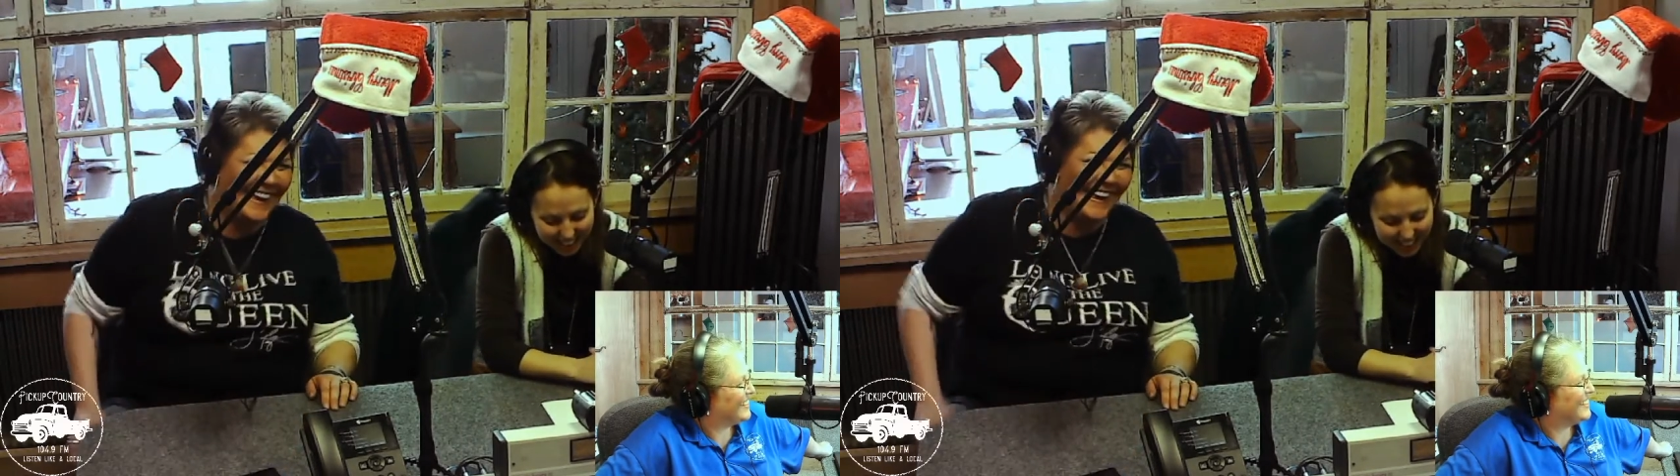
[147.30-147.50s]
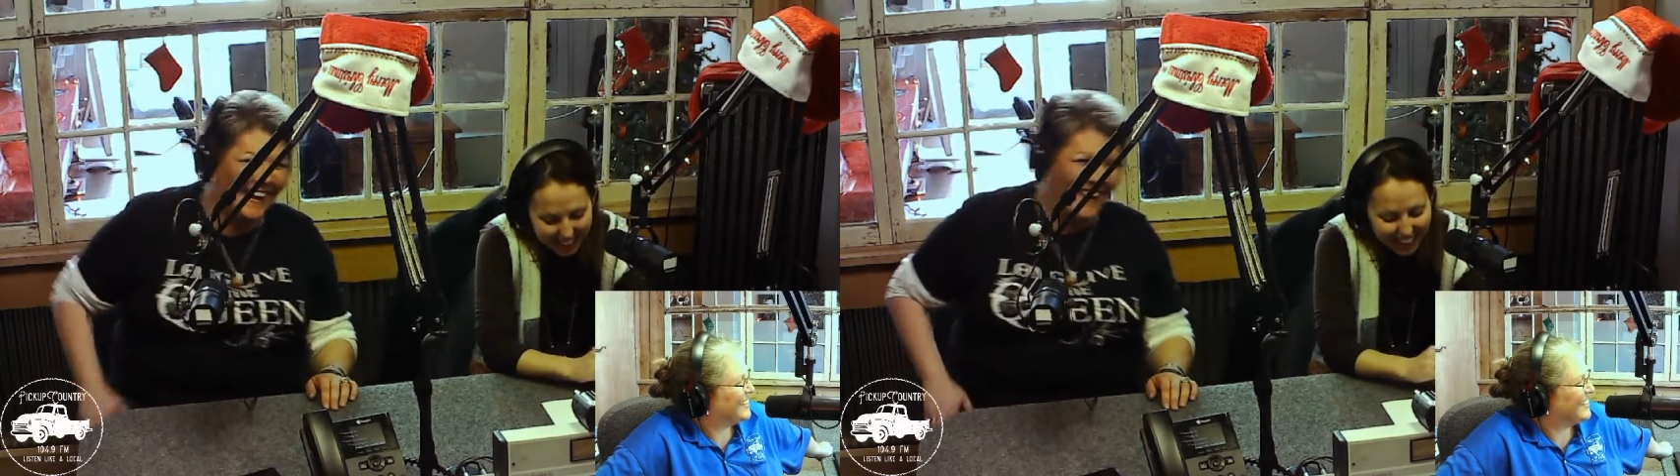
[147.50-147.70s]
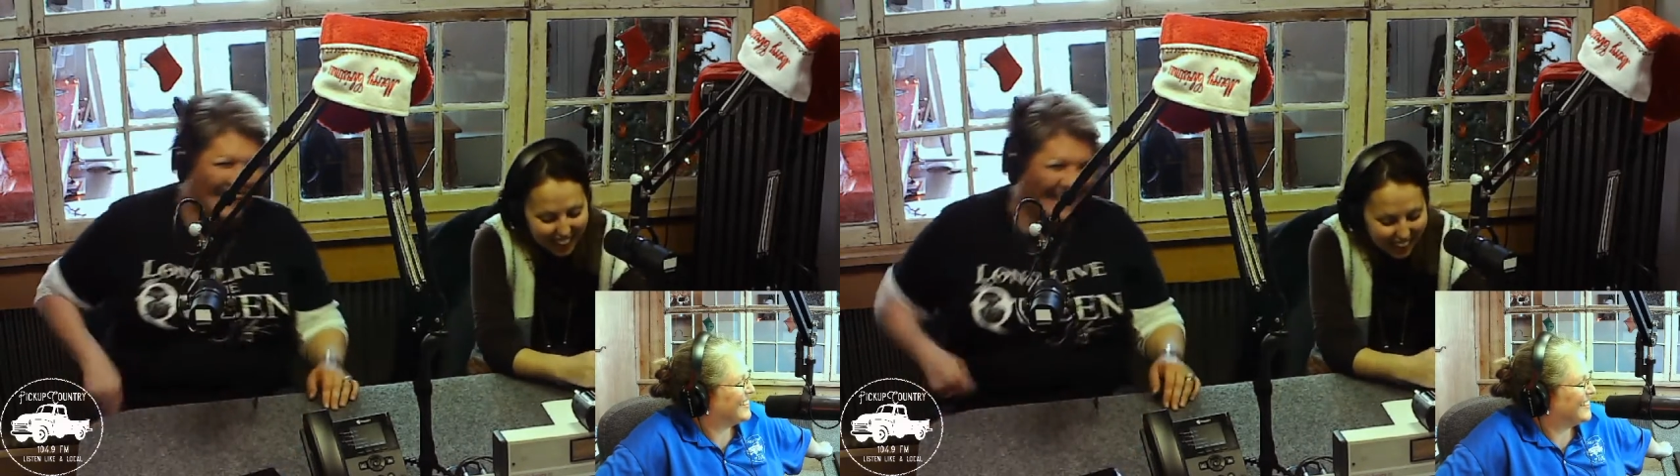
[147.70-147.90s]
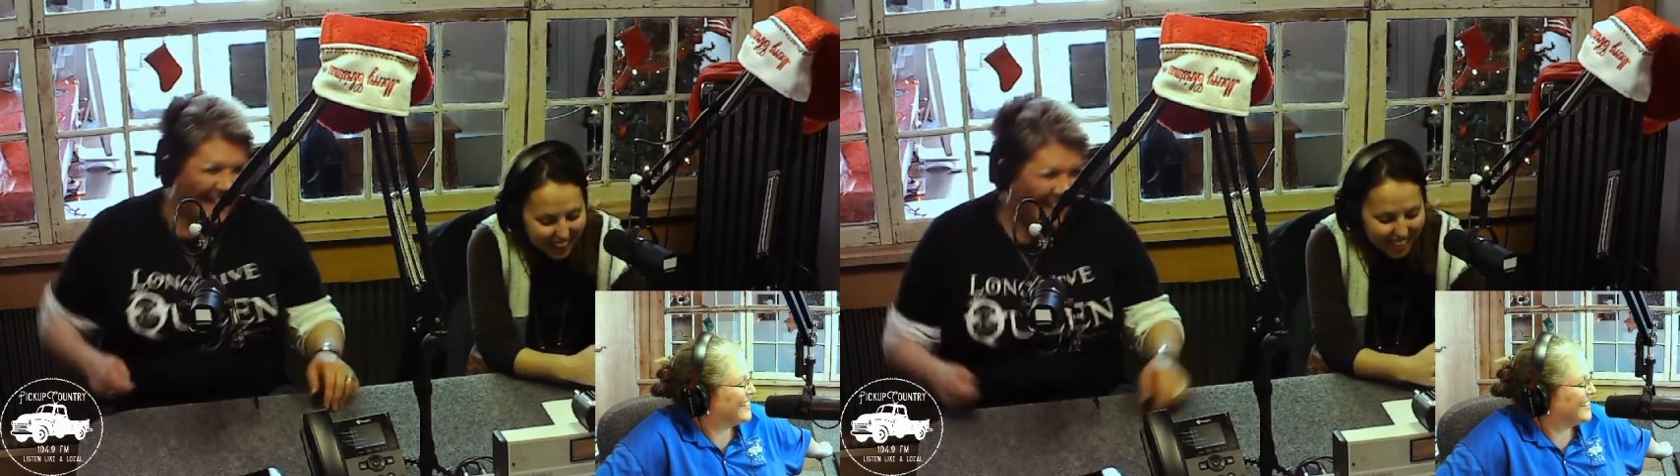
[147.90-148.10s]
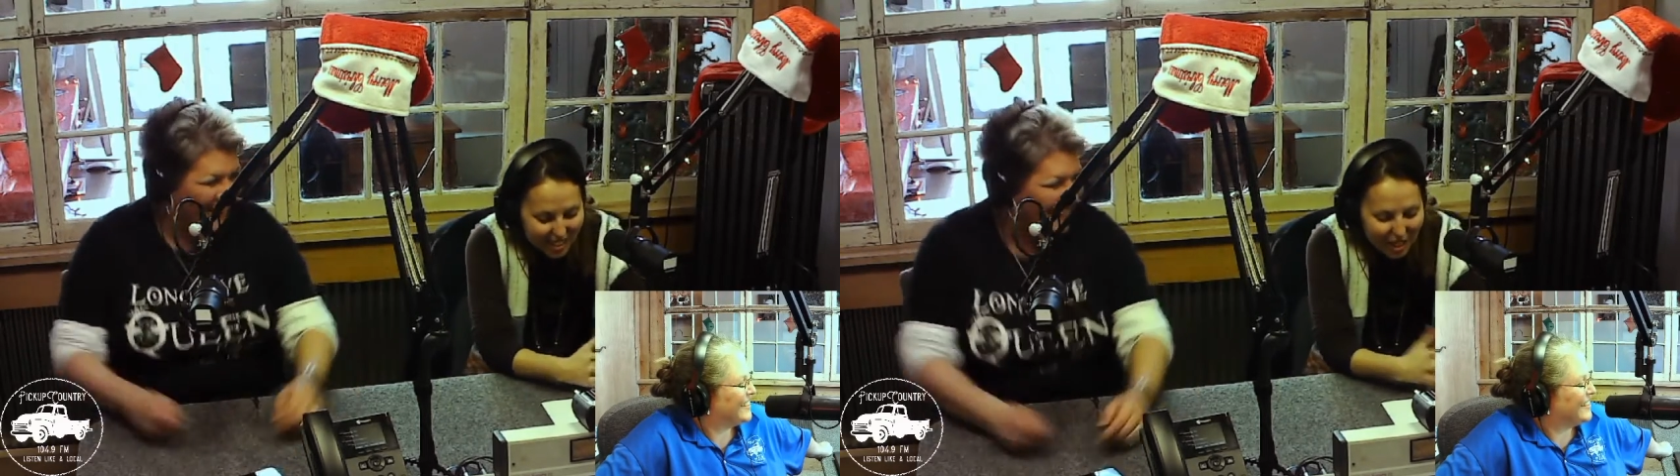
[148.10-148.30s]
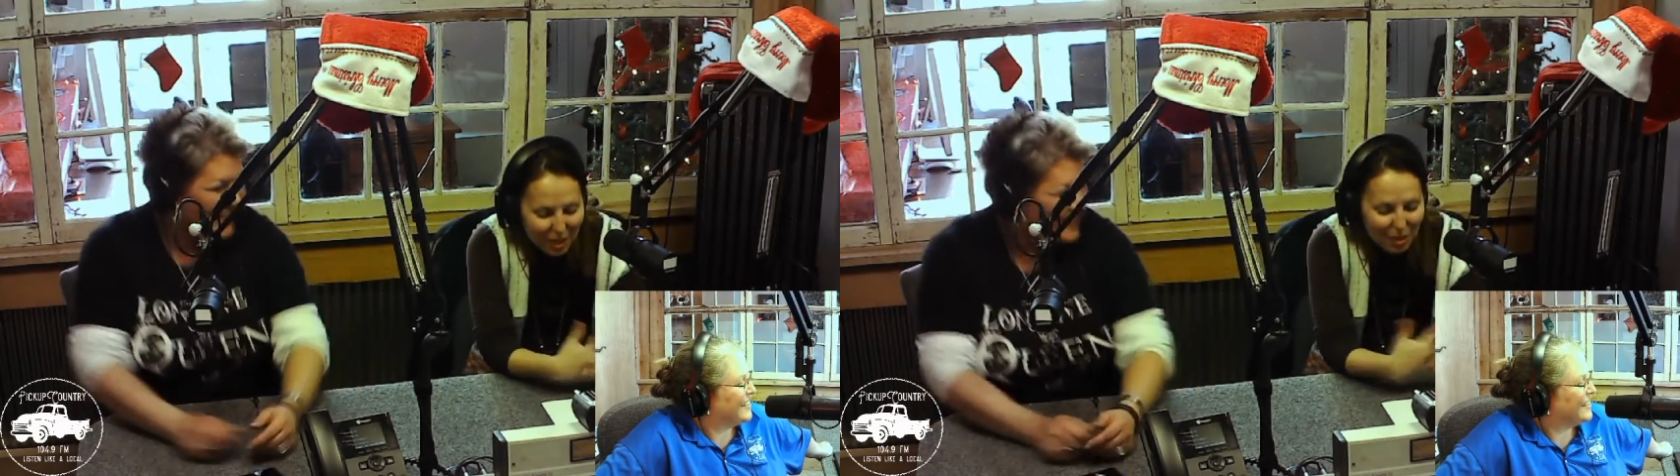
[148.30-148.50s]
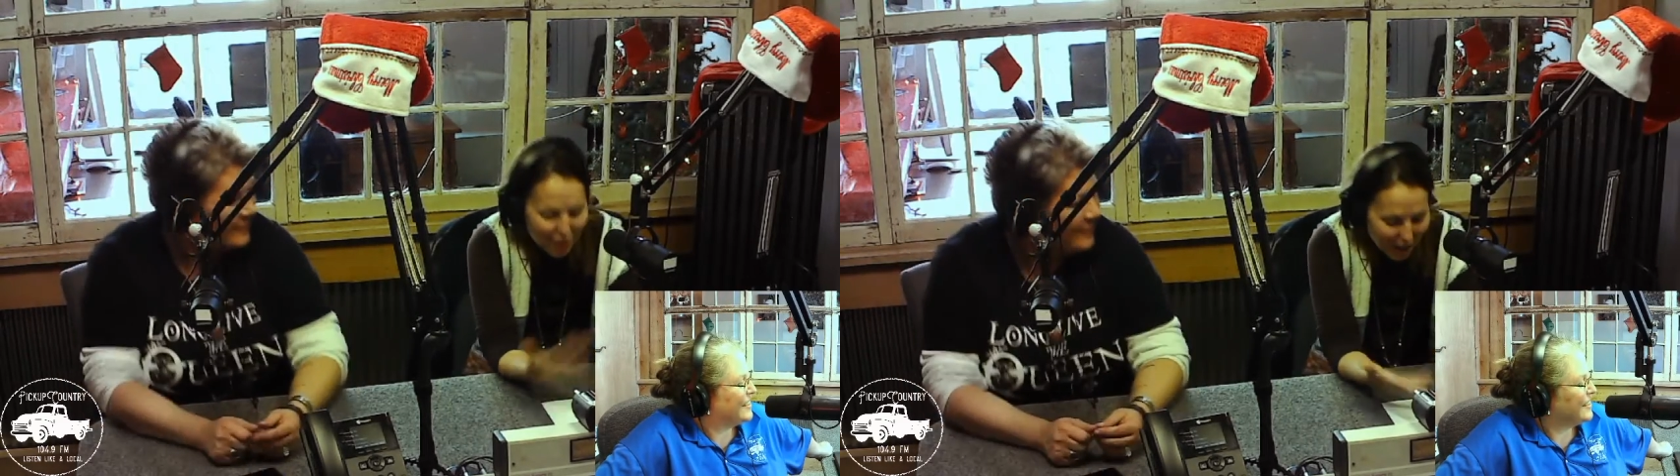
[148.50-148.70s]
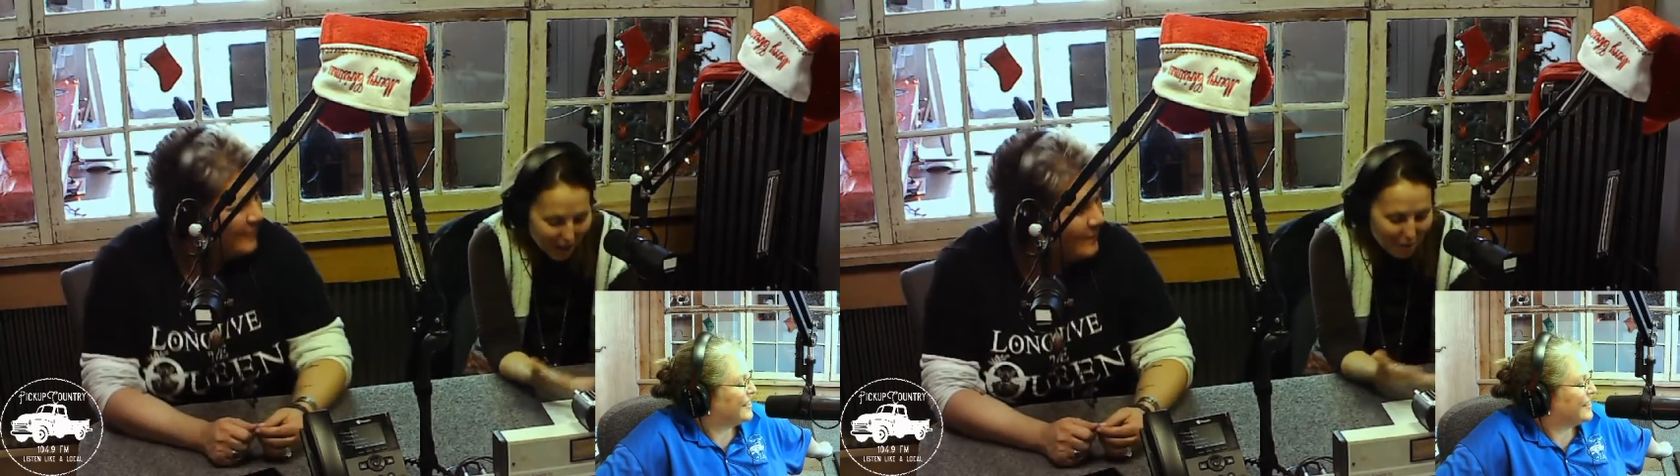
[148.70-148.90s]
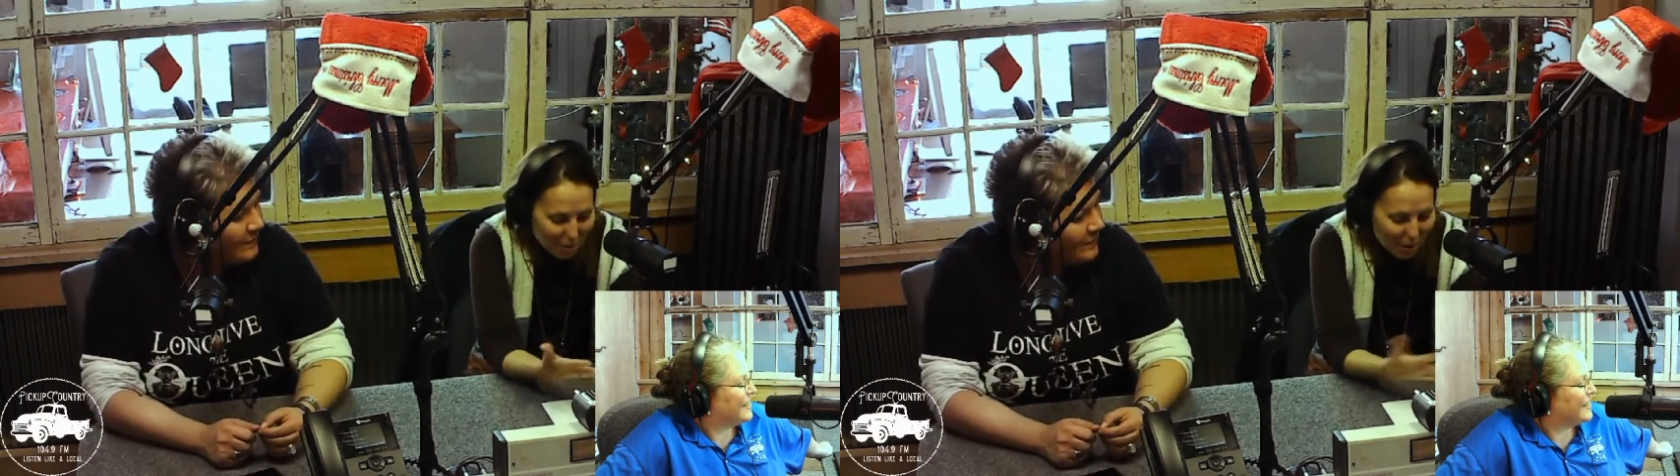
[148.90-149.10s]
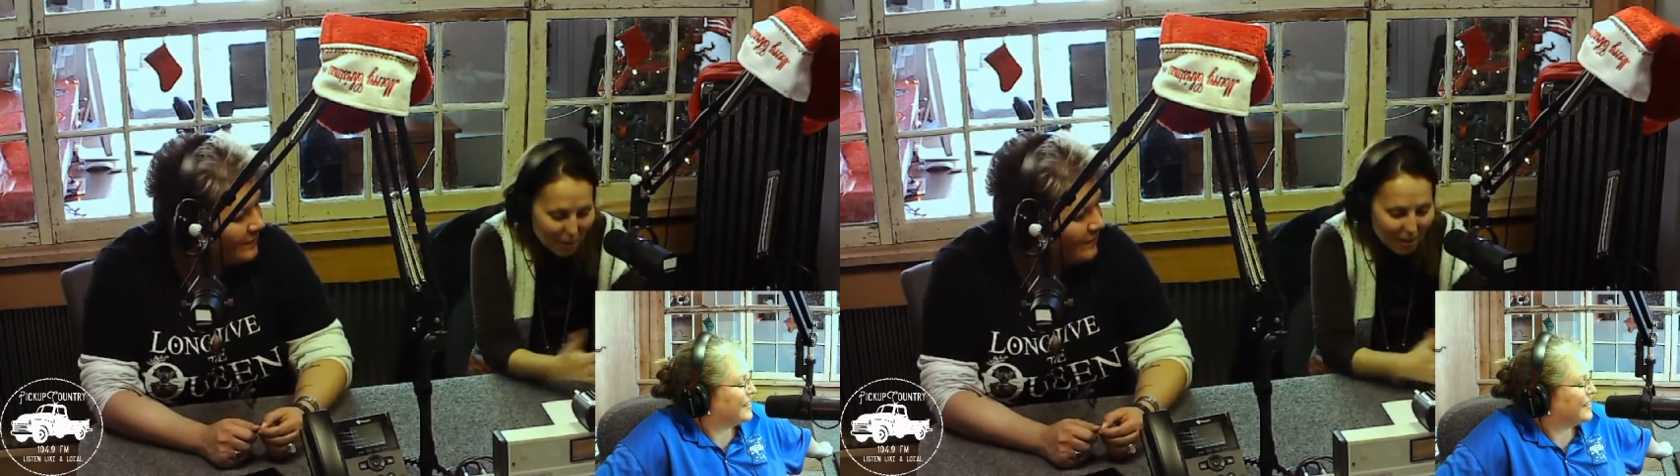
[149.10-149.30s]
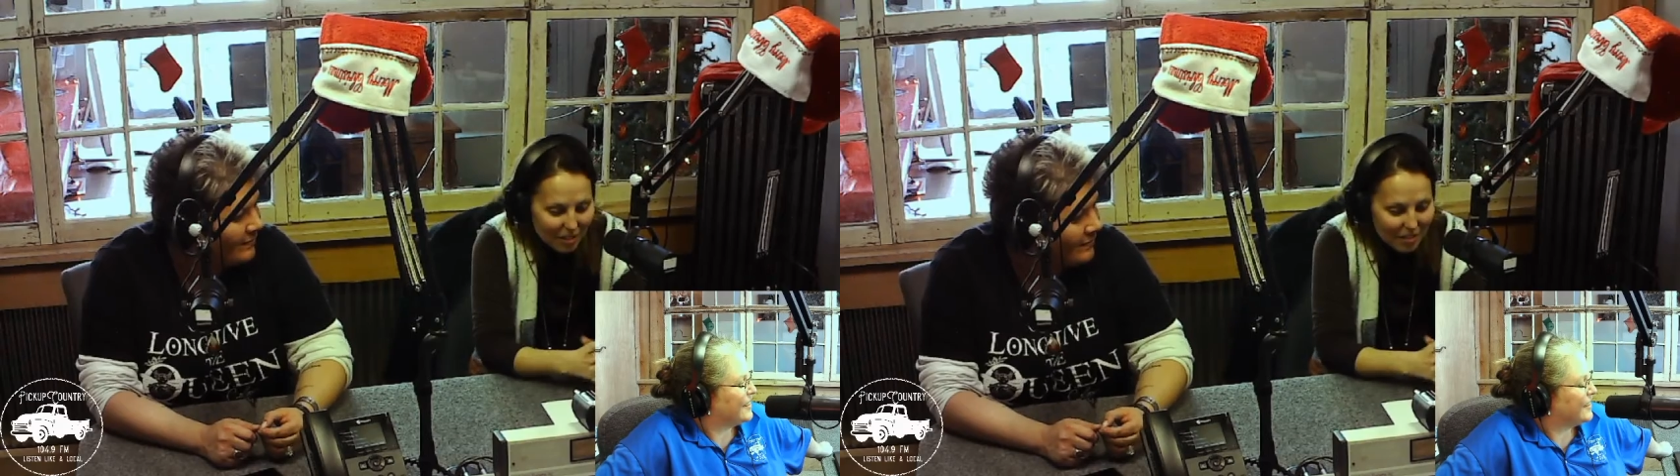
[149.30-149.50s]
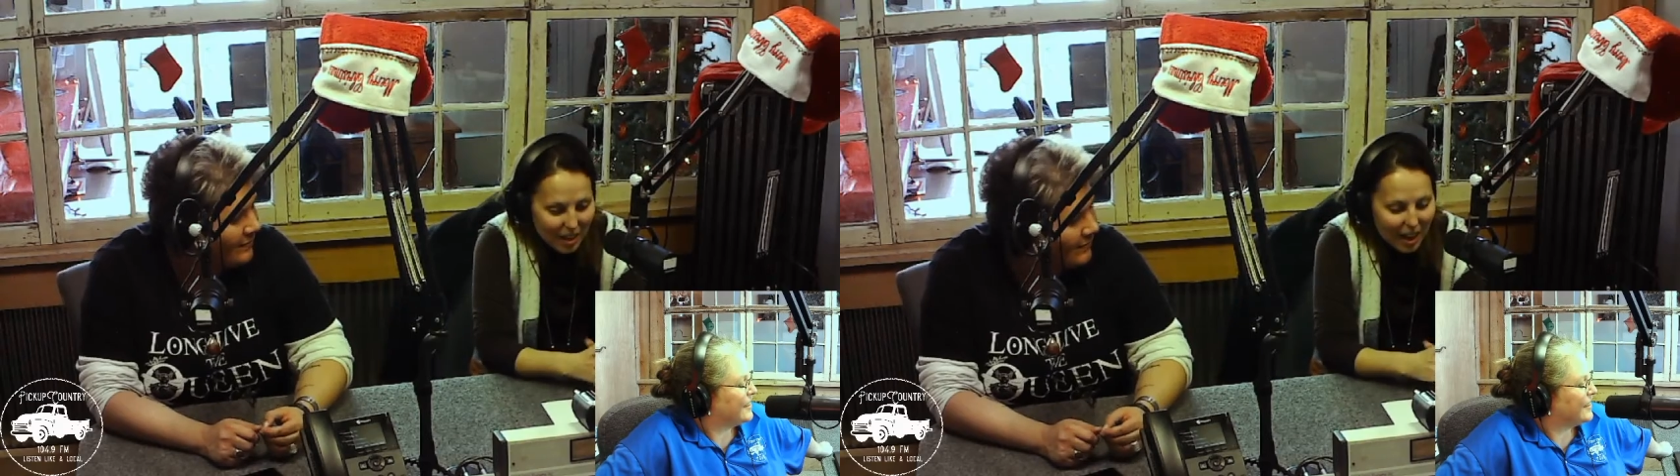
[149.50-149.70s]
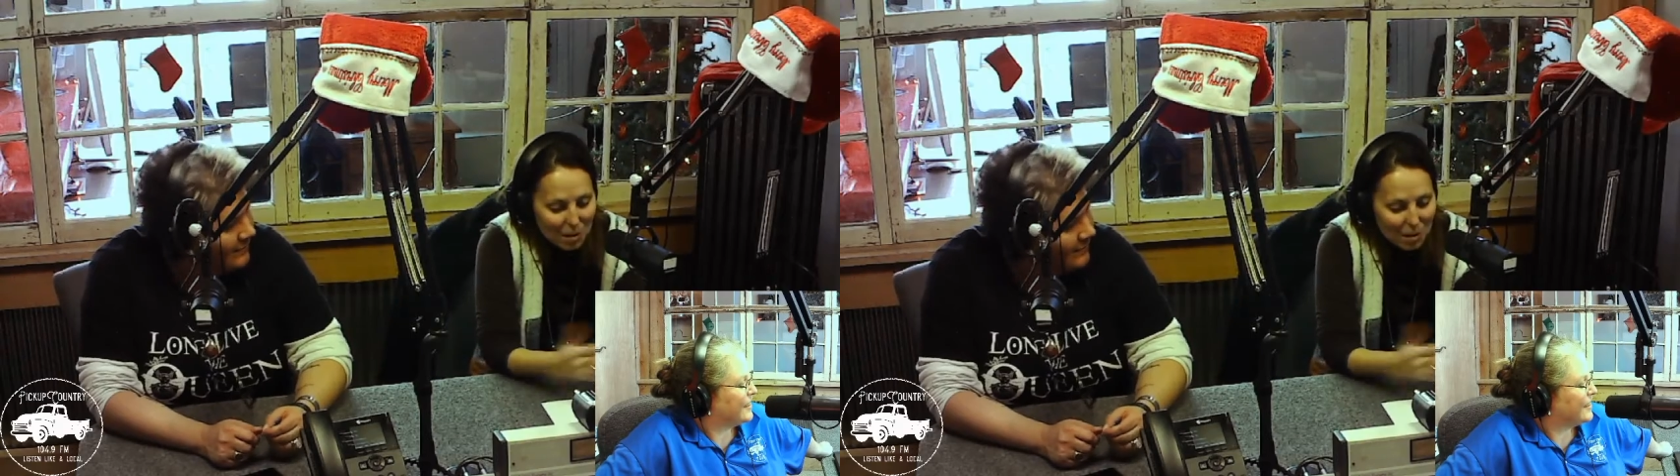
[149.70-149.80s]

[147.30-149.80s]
right. So with all of that,